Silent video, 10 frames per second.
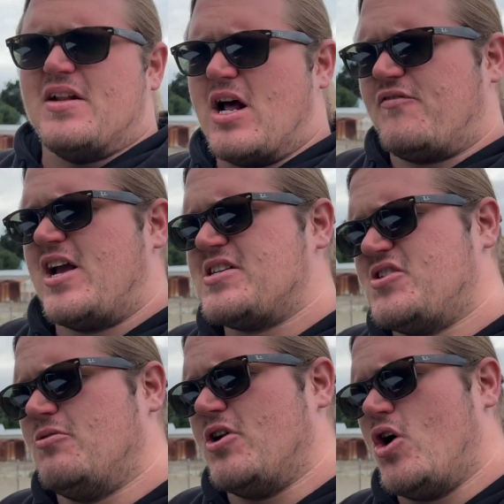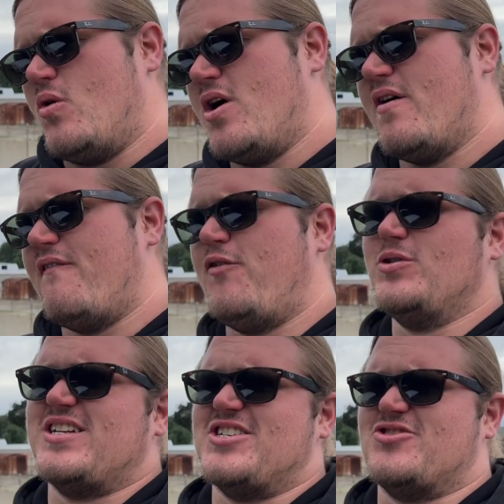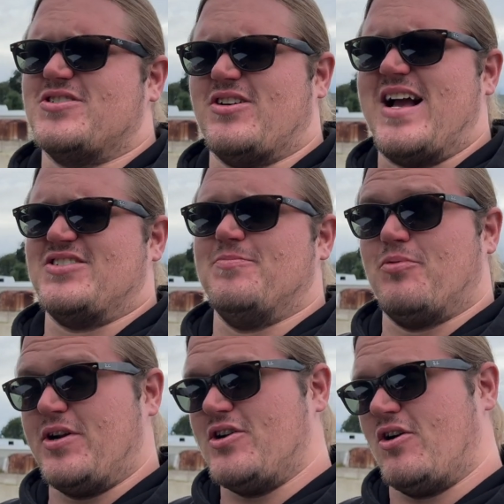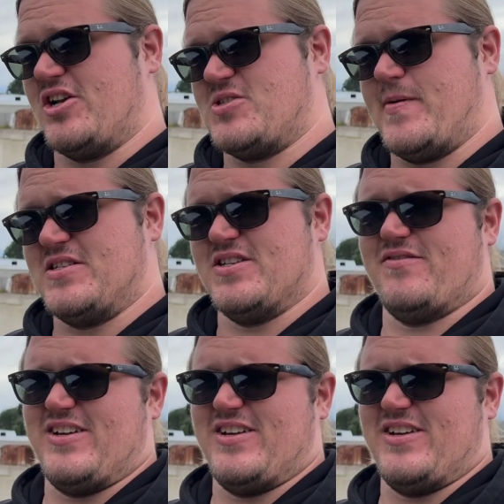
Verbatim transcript: Now, if you guys don't know, full-size trucks are actually pretty darn expensive,